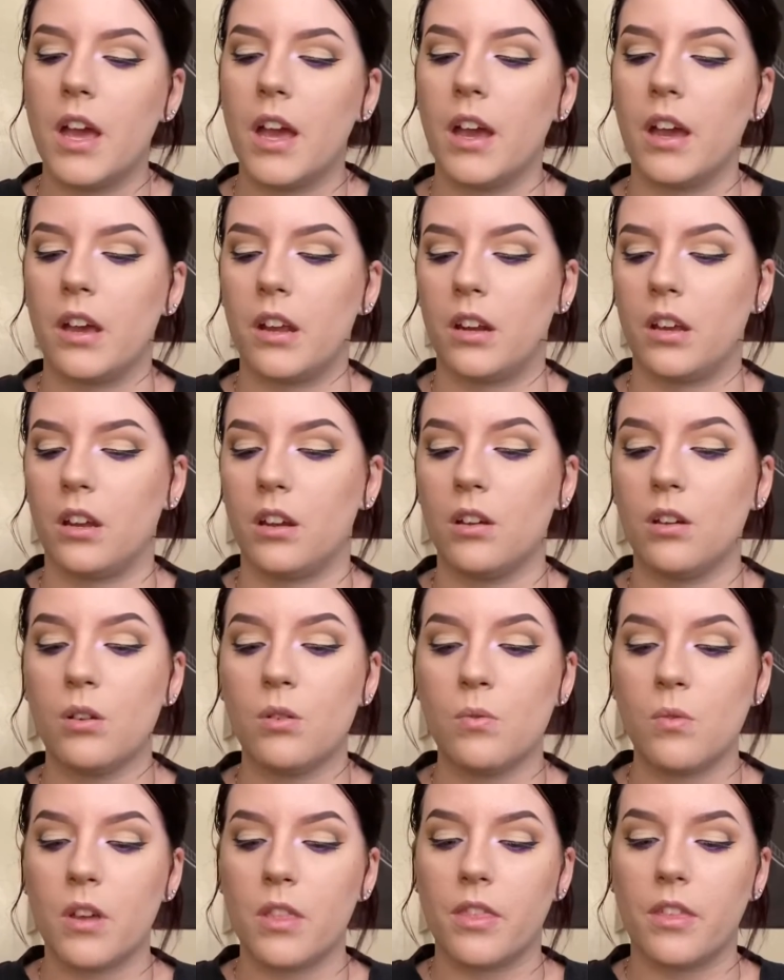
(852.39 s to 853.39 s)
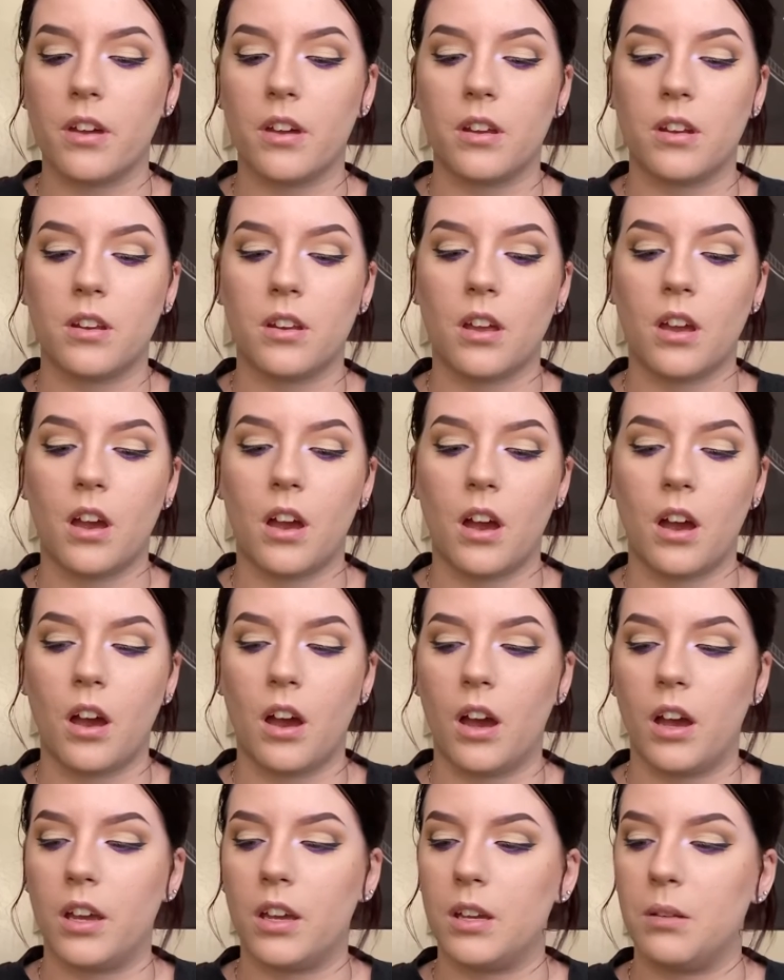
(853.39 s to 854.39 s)
And I know that
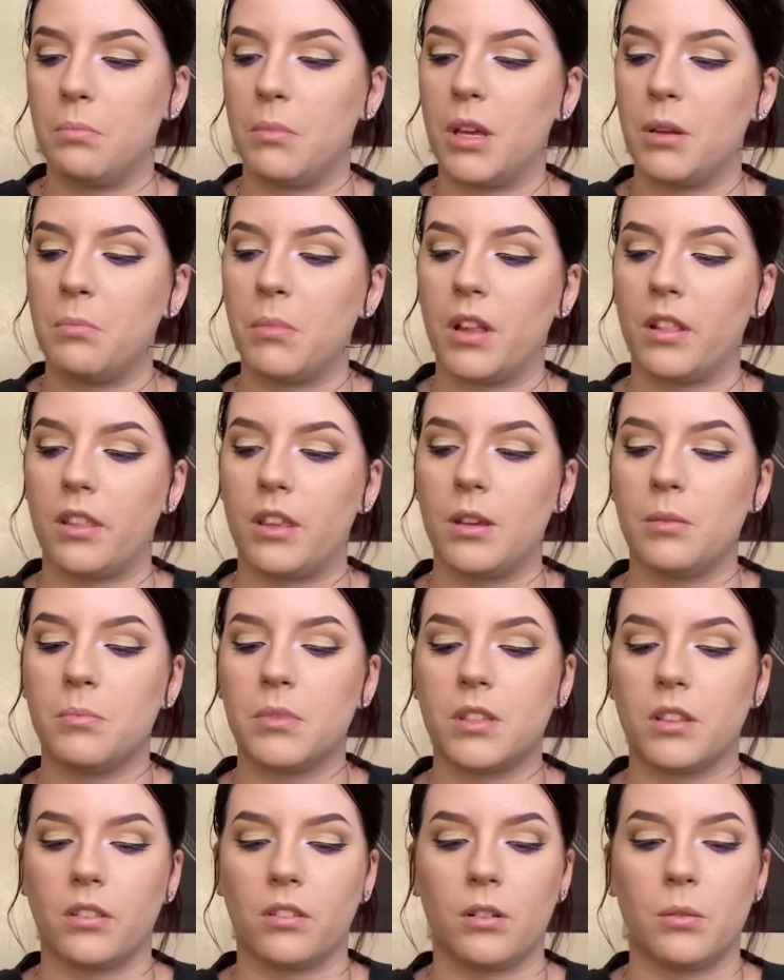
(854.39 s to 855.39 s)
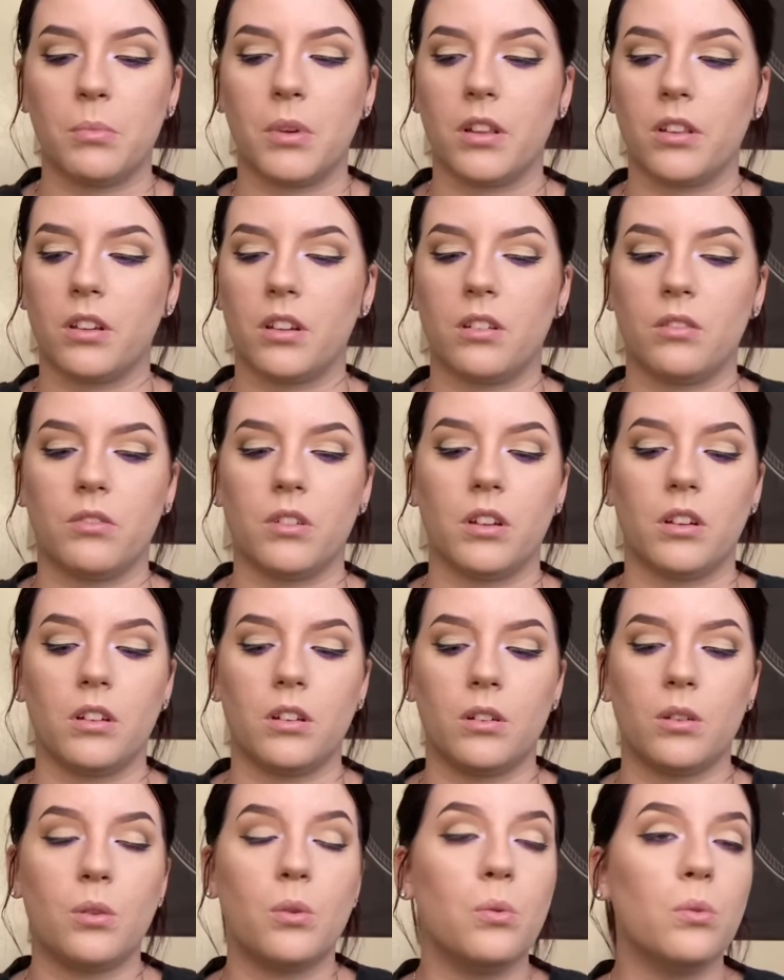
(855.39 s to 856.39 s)
I had made my lips a little bit like of a
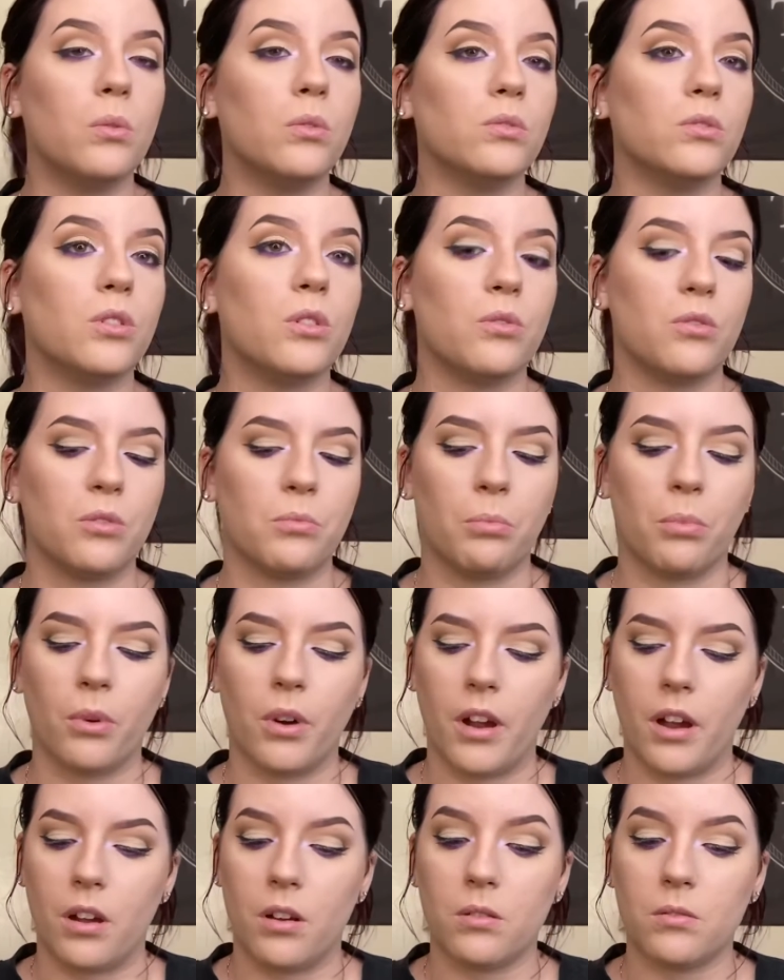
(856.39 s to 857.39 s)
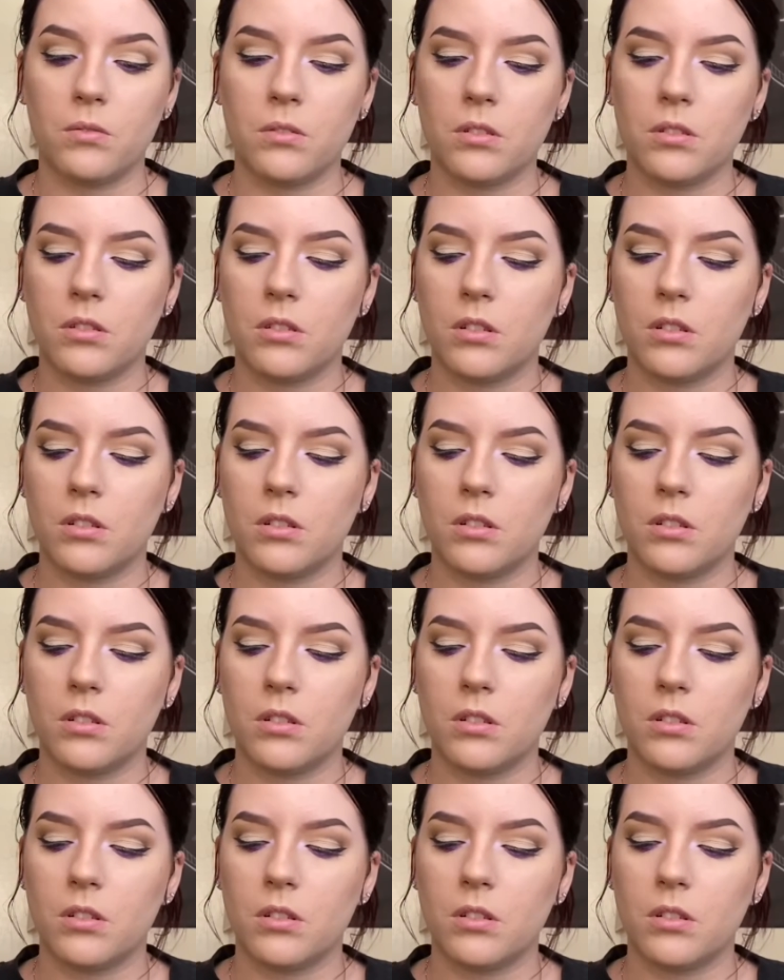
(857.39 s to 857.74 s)
cool toned brown.